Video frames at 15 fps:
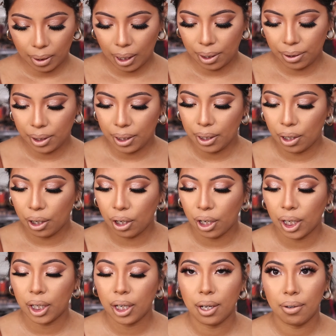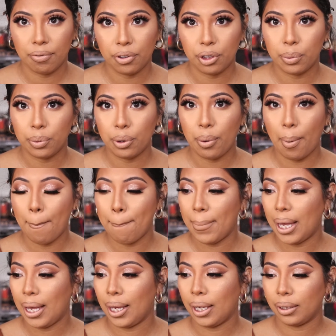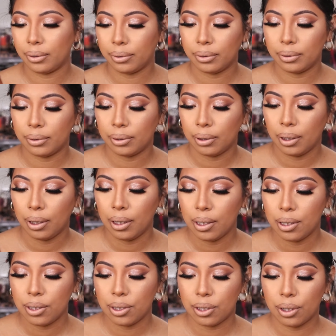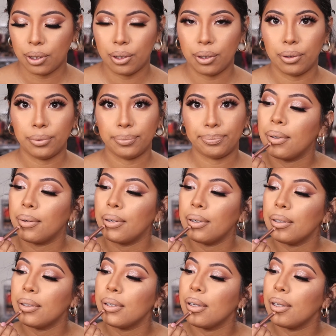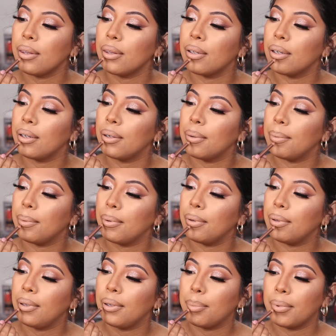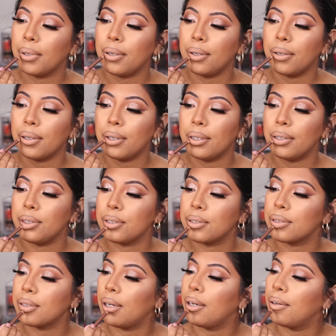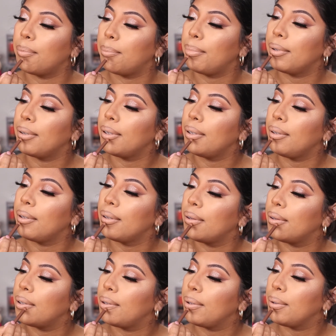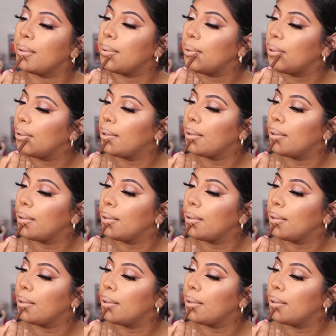And they are a comfortable matte. So I'm going to take the lip liner and just kind of blend the two.